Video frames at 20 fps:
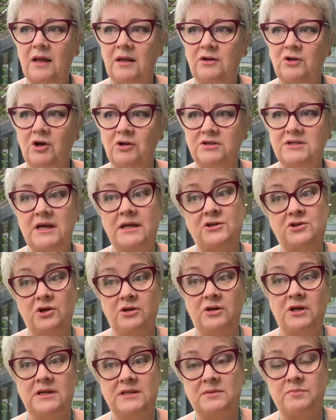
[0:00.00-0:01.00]
not a
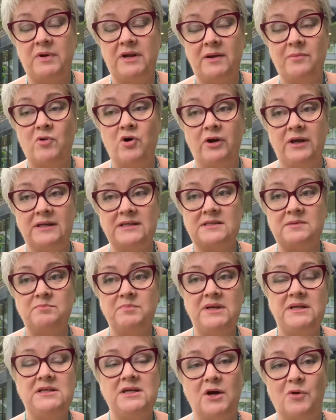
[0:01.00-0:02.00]
journalism anymore, it's
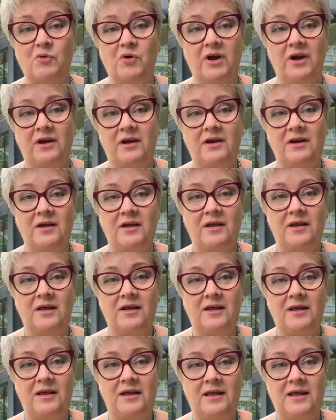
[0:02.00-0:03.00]
media work,
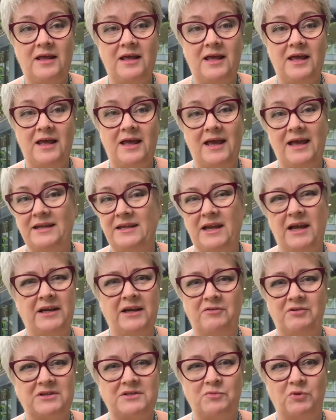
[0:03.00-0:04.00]
and none
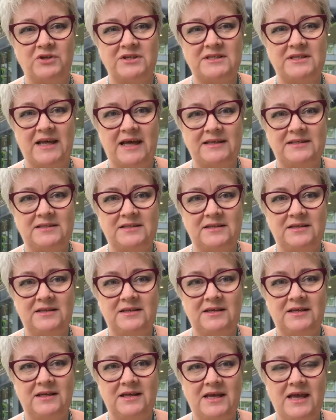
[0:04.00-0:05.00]
of us wants that.
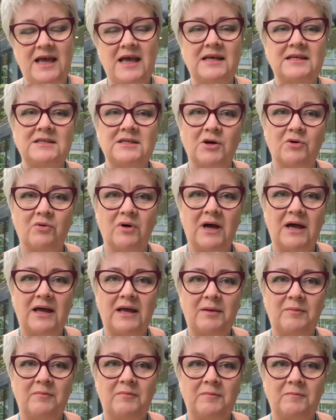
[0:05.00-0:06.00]
So
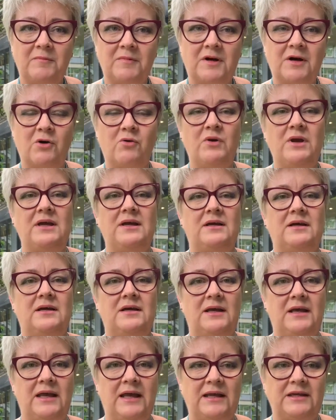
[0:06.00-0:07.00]
going
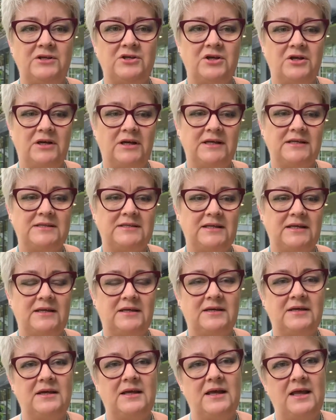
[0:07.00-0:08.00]
in journalistic
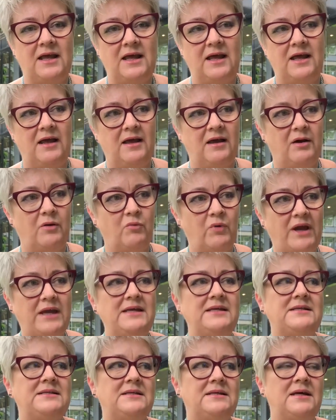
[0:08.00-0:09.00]

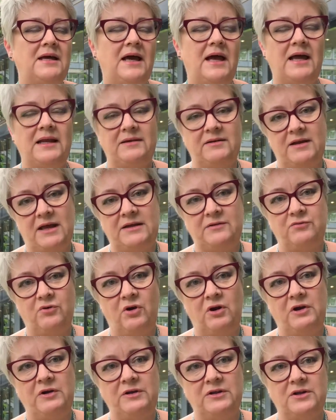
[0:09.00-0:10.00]
ways and
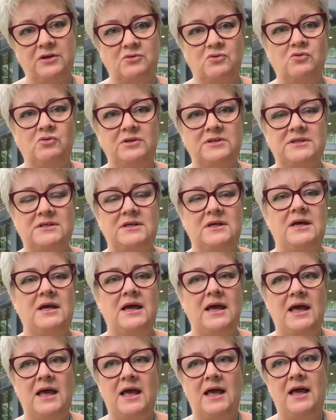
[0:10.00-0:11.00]
following the rules
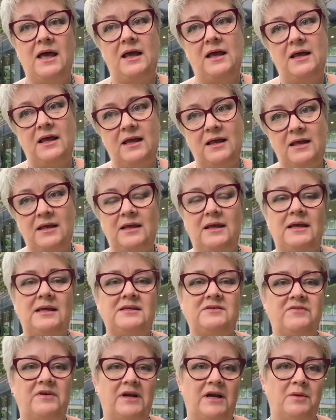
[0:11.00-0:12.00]

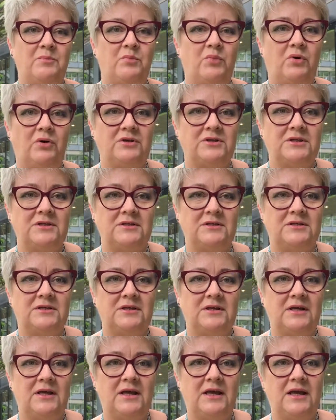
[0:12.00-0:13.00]
is very important,
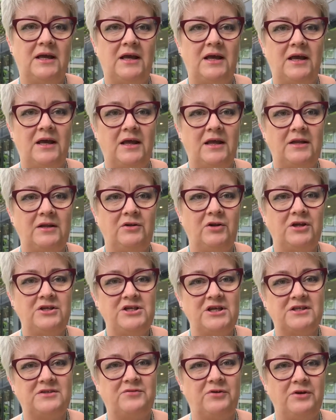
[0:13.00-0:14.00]
not
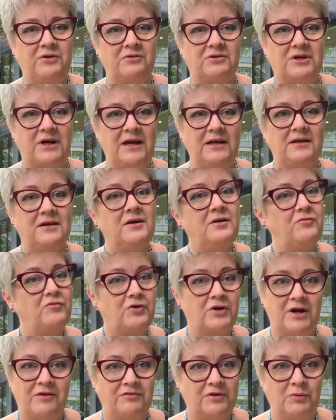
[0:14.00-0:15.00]
just for Ukraine,
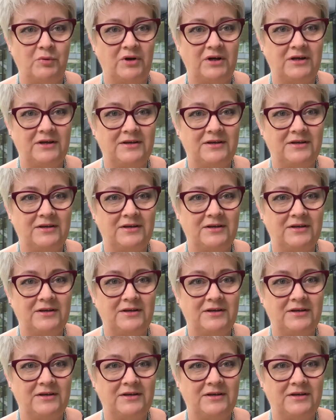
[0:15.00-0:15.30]
for everyone.